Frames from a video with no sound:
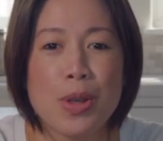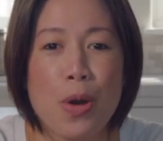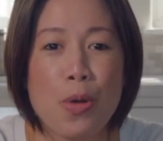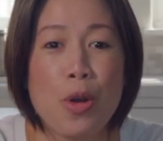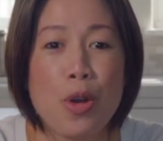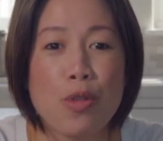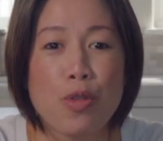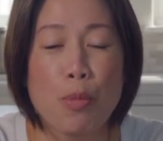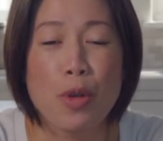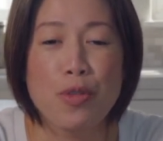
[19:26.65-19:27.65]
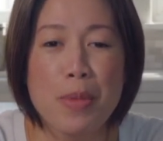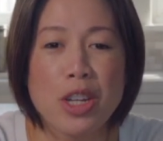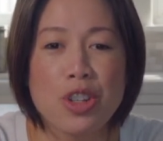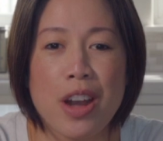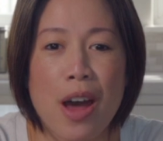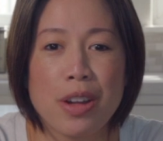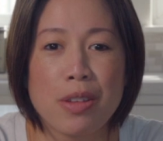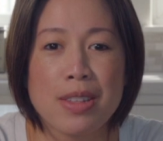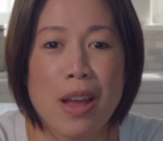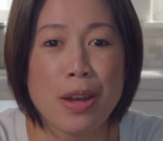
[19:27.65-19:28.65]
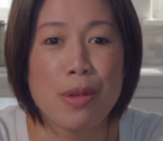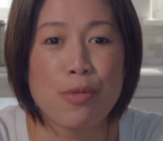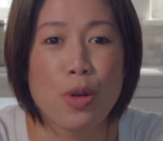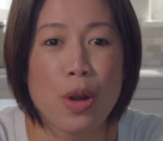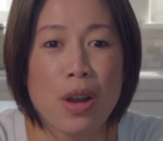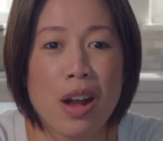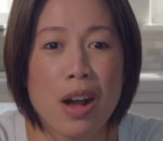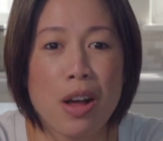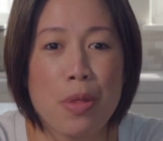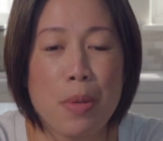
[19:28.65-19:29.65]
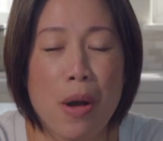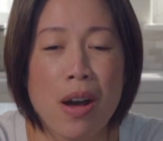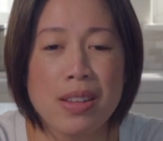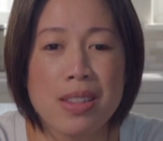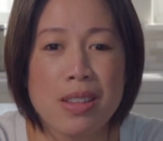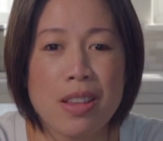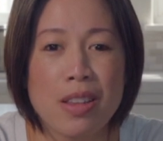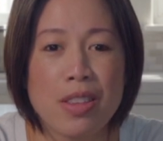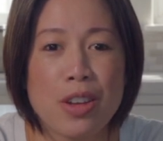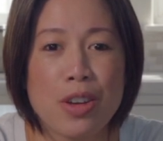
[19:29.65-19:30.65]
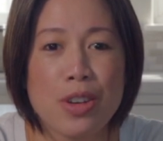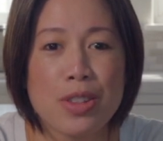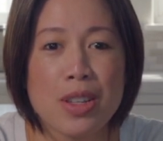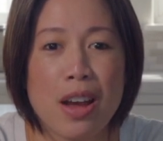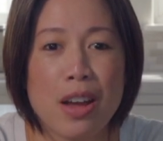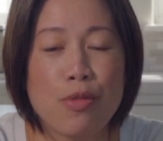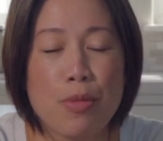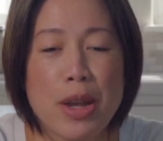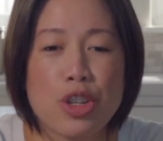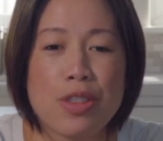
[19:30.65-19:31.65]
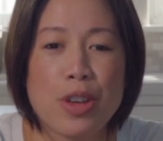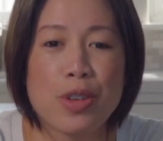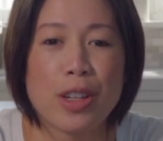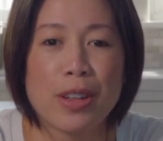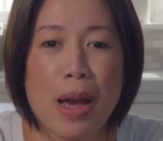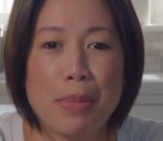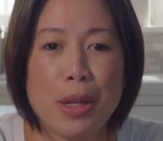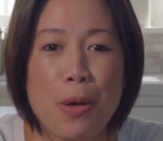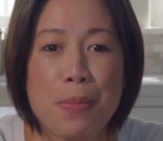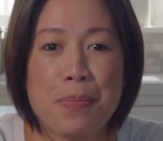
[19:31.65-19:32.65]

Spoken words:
So for more information on how to sign up for the box, there's information that you can look at below.